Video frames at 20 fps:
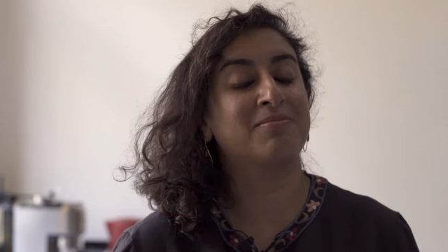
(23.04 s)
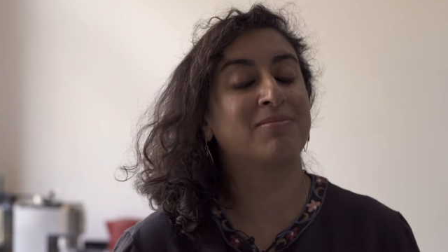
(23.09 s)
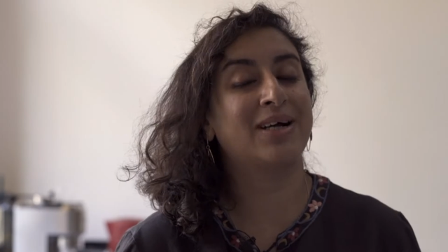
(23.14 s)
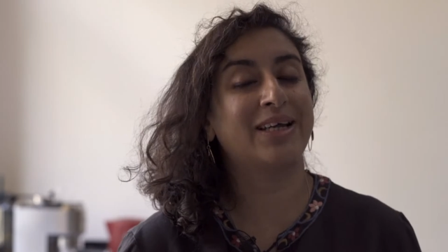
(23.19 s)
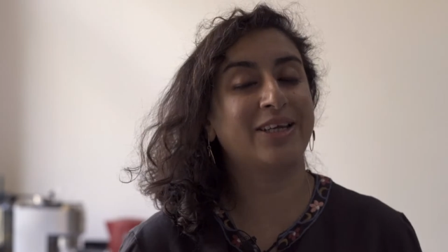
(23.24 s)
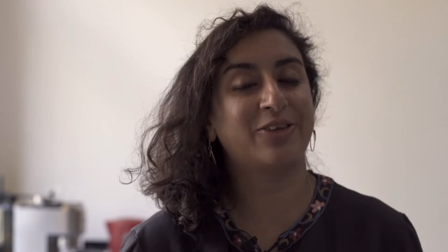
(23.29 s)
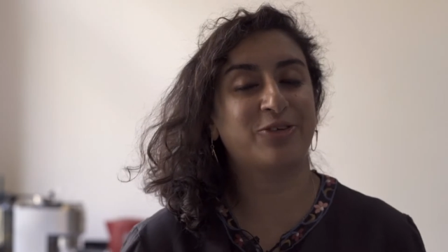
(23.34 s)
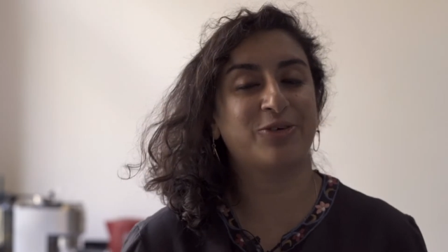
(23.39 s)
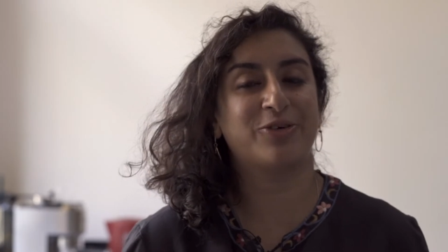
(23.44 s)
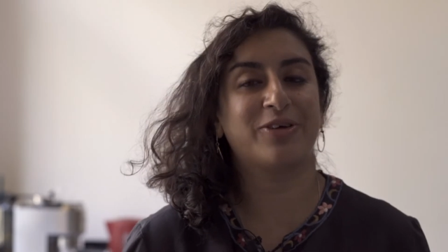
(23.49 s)

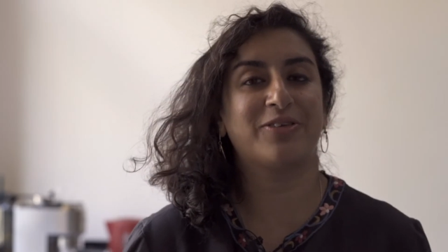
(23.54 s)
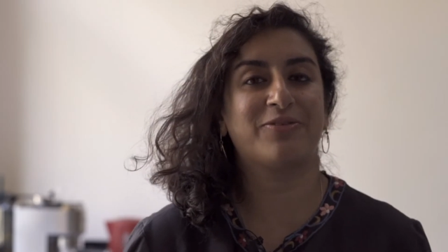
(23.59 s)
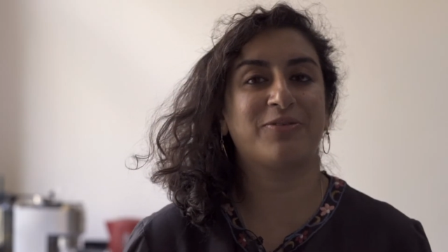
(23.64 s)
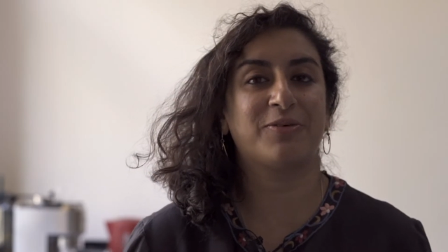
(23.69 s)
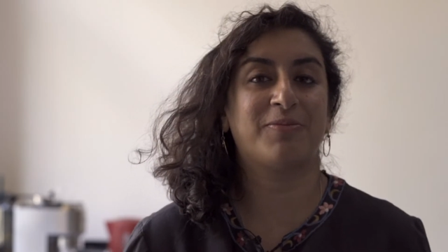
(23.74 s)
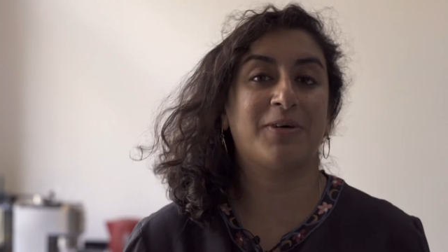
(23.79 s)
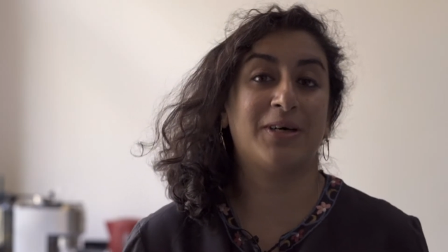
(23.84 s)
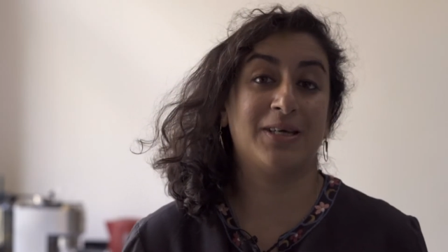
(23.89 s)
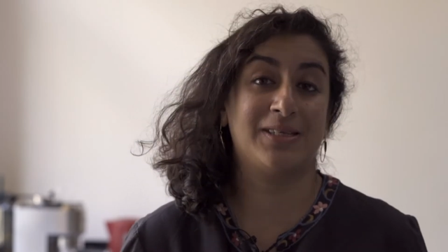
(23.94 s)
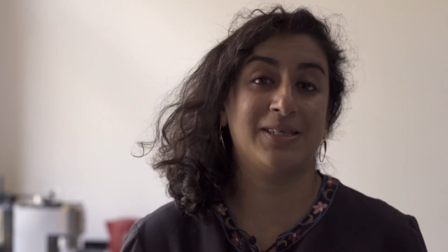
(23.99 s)
My choice for
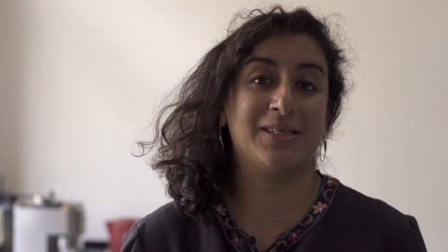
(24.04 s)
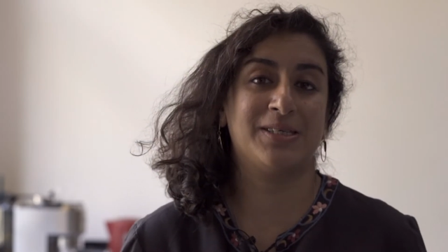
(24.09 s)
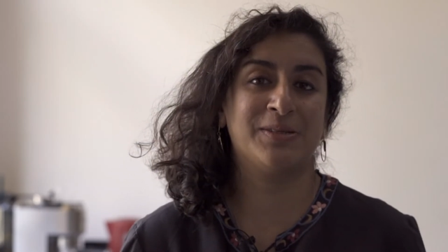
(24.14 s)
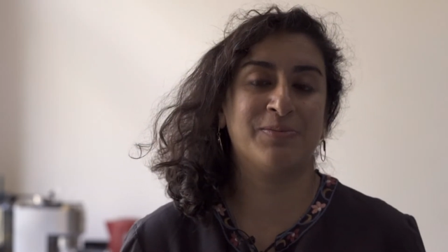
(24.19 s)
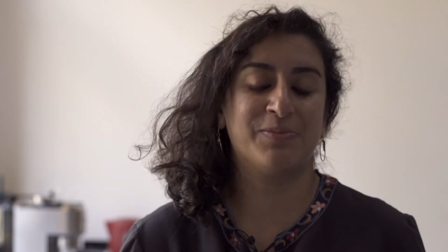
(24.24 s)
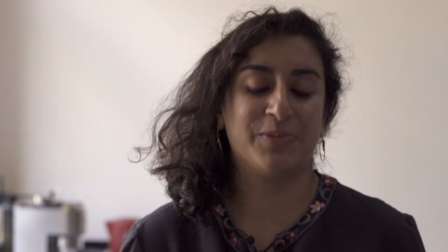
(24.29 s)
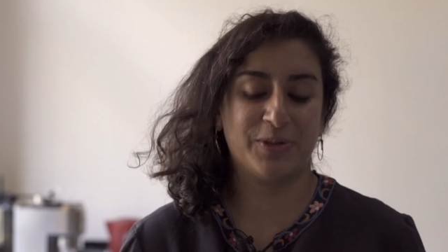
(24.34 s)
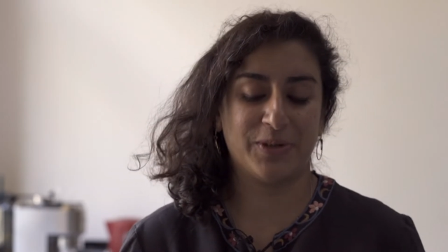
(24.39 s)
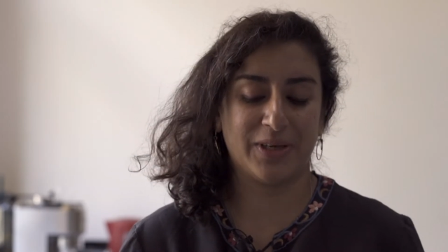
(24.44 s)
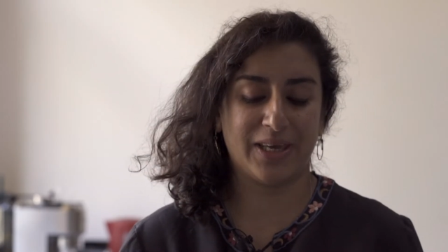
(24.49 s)

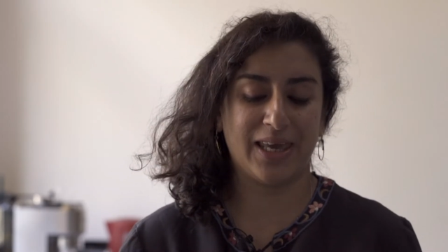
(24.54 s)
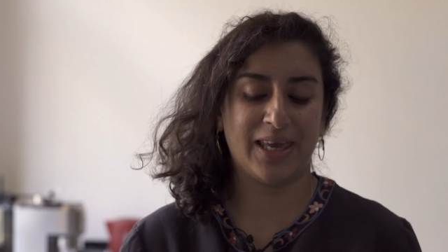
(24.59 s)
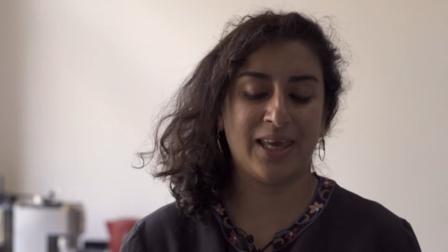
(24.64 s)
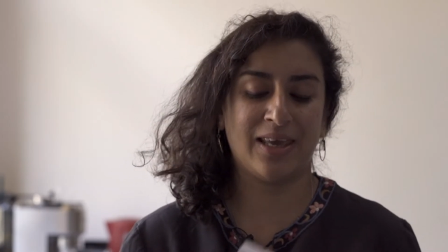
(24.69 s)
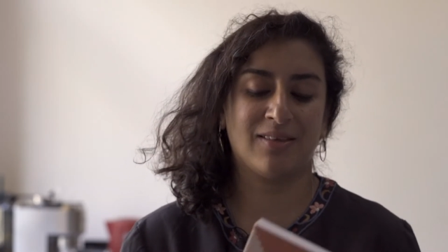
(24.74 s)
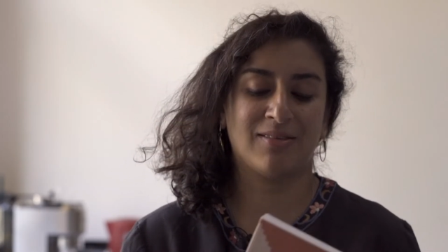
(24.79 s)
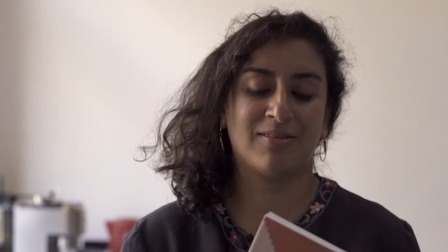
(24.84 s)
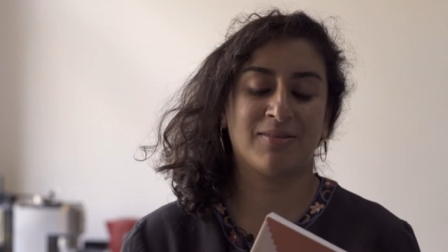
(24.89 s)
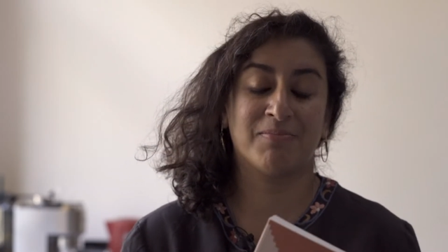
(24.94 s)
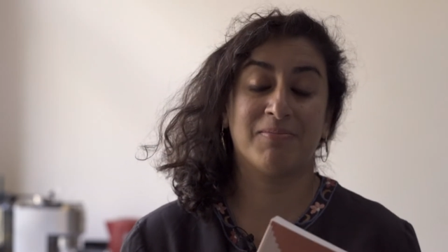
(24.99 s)
partition book
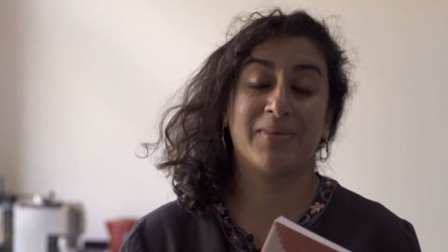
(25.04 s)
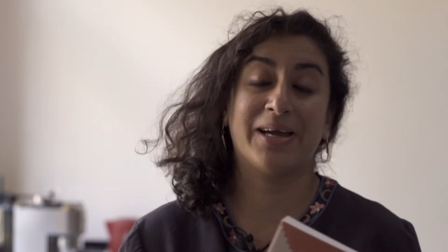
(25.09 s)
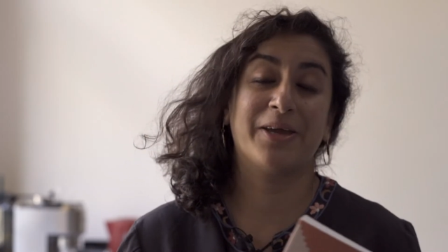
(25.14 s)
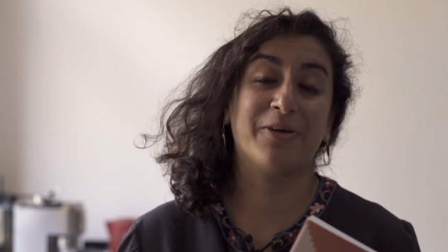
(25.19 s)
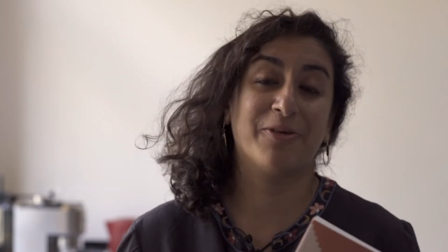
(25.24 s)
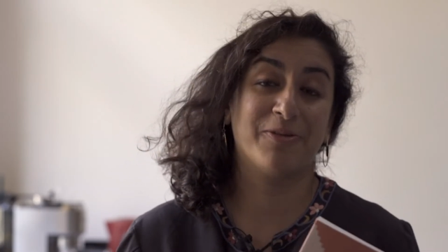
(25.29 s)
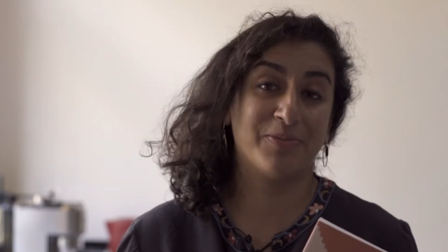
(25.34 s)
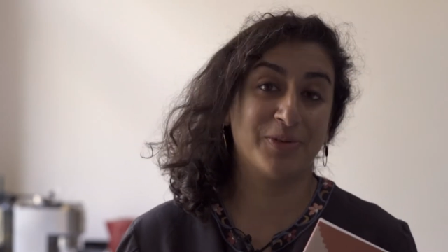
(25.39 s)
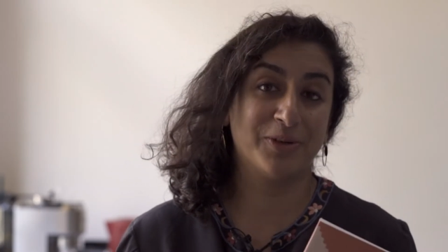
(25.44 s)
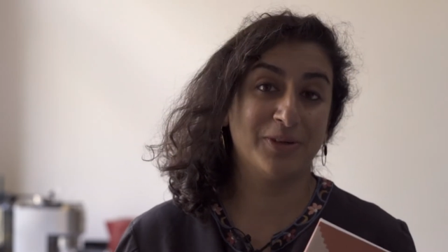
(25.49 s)
is my
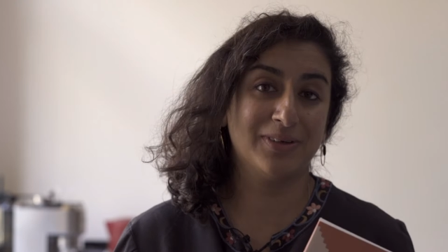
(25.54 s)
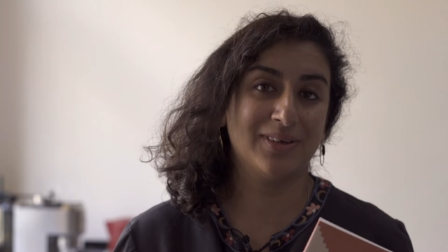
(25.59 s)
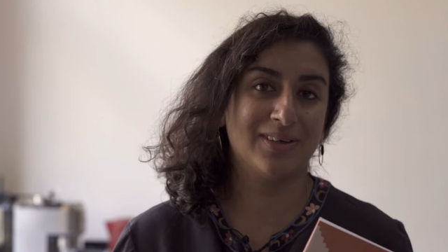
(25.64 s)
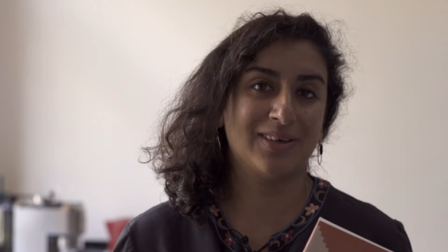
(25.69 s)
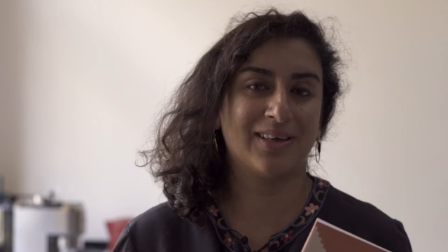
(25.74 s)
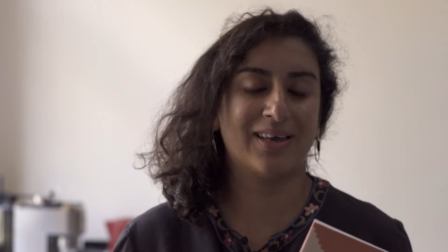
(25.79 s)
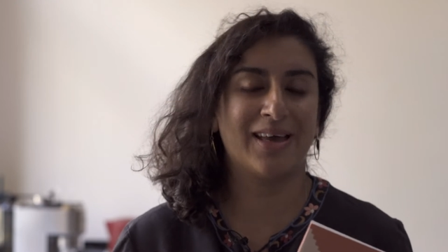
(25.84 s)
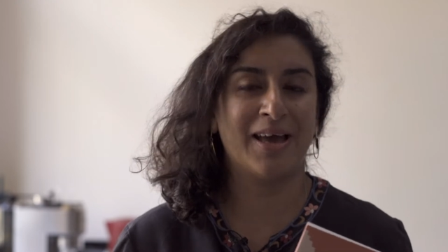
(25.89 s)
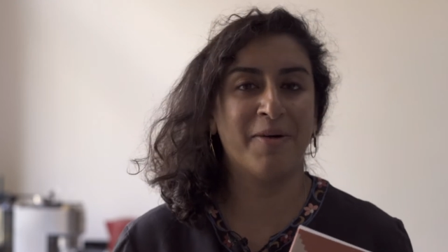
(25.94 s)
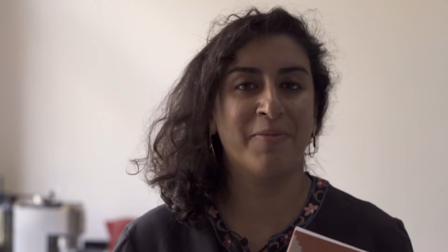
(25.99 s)
own
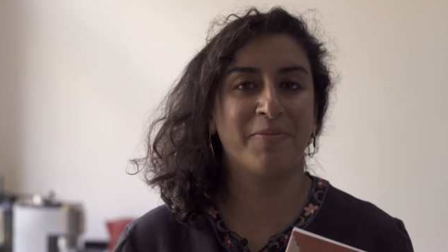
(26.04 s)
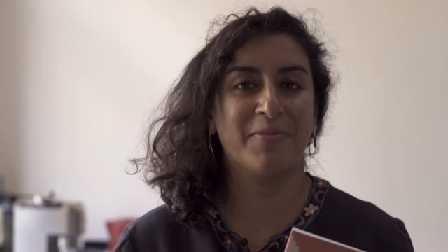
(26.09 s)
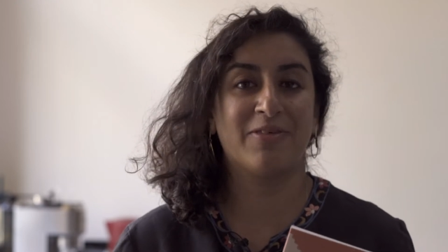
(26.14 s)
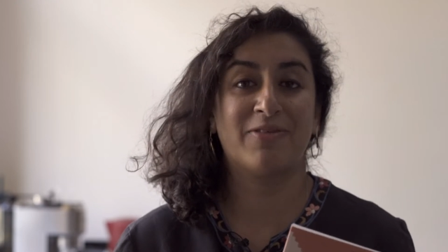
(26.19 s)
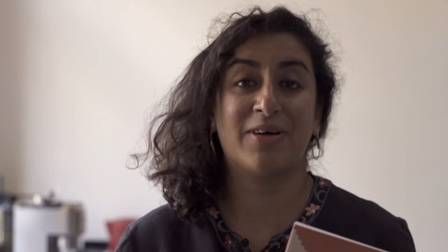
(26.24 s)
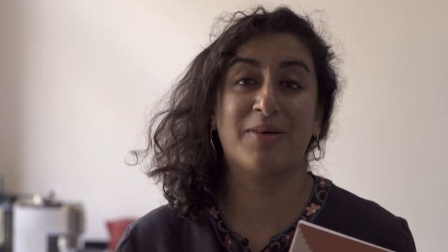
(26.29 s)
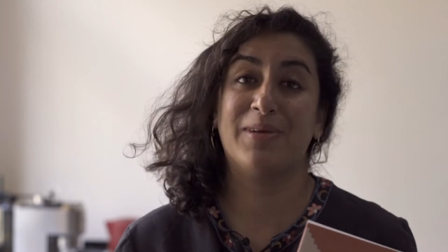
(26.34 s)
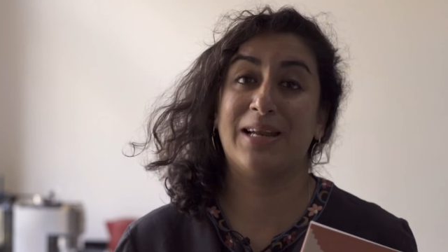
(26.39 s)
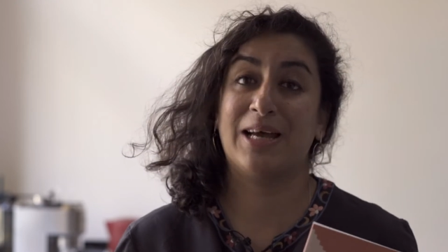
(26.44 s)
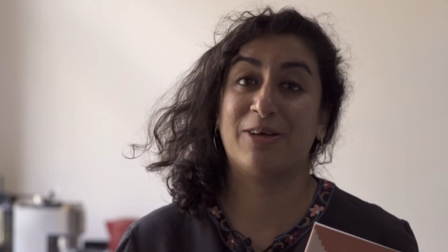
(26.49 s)
book, if
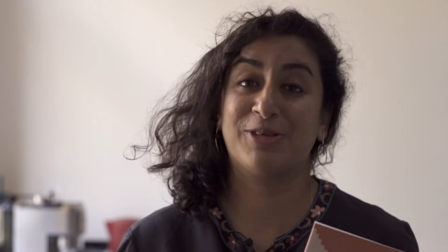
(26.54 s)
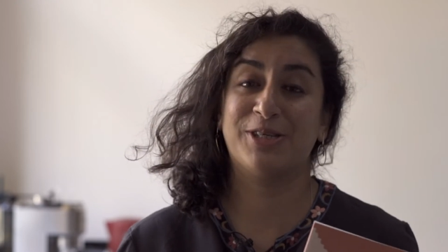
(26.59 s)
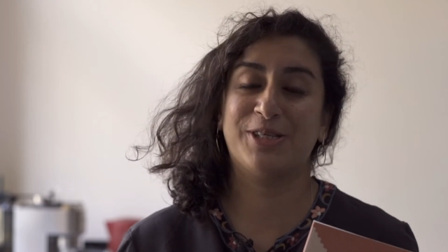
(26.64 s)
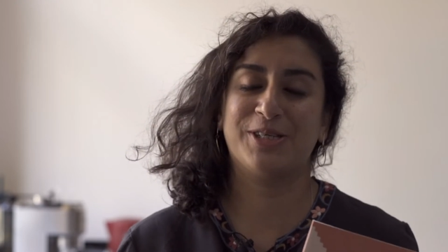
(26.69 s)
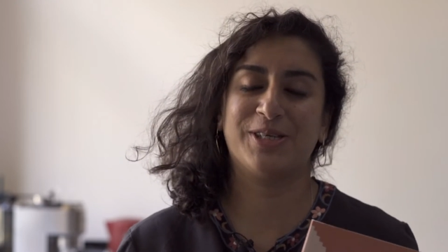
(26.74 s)
I'm allowed to